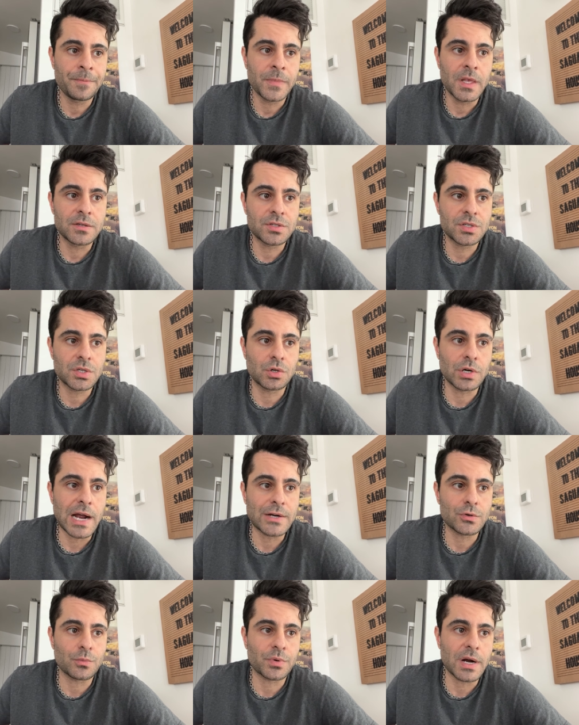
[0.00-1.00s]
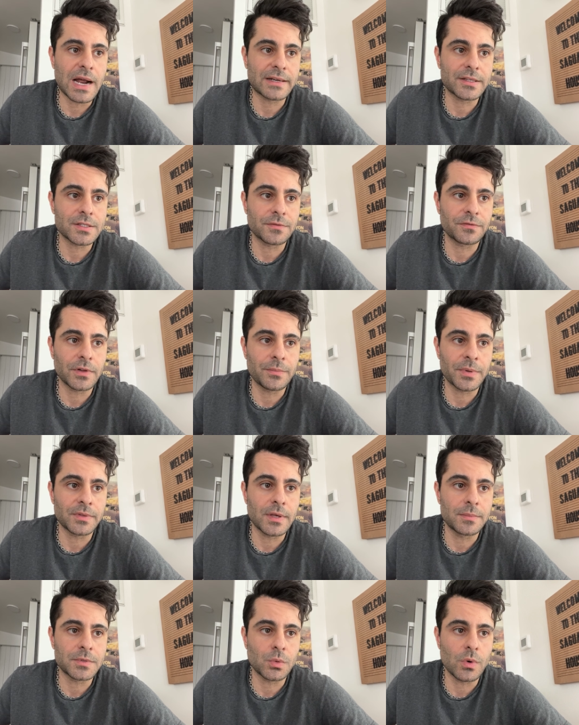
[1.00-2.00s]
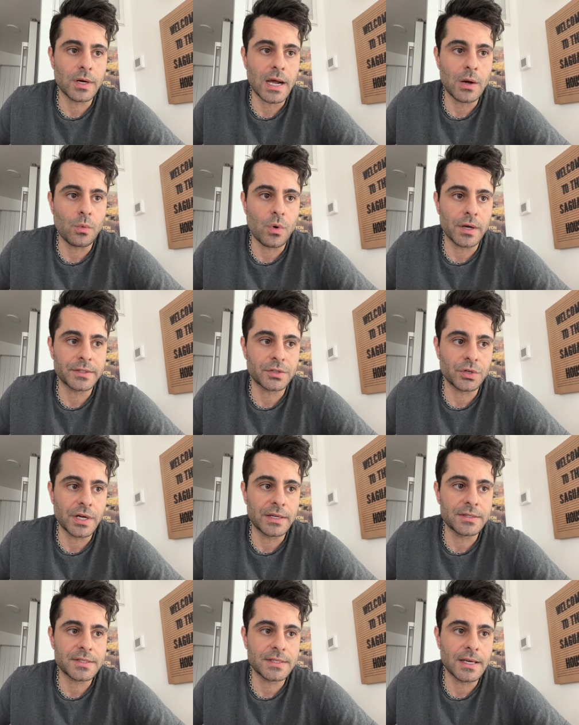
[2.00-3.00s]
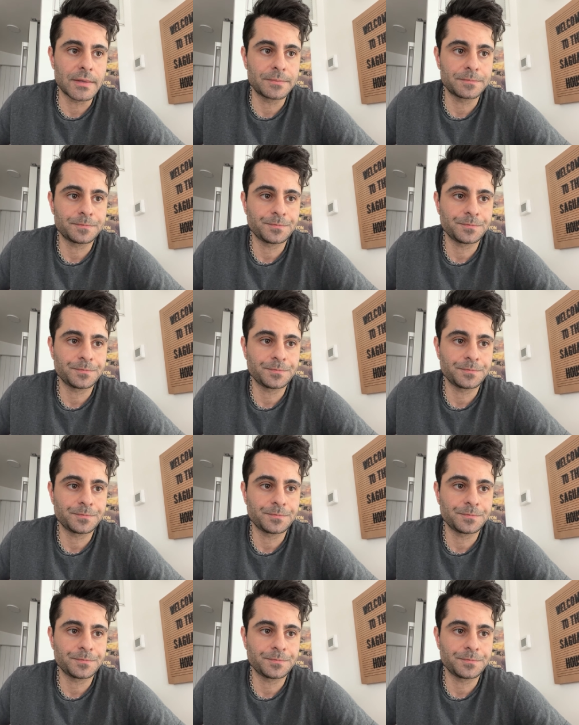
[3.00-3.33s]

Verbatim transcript: It's just a gradual practice of flipping them to what I want to create instead.